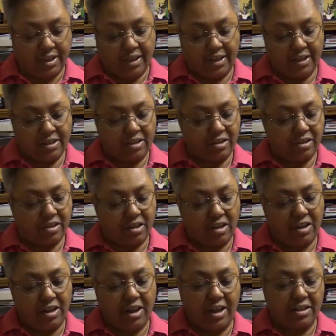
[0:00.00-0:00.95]

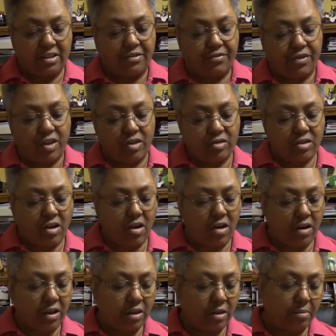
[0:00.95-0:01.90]
It has a floss
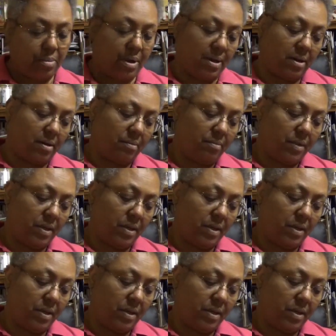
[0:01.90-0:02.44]
card at the bottom.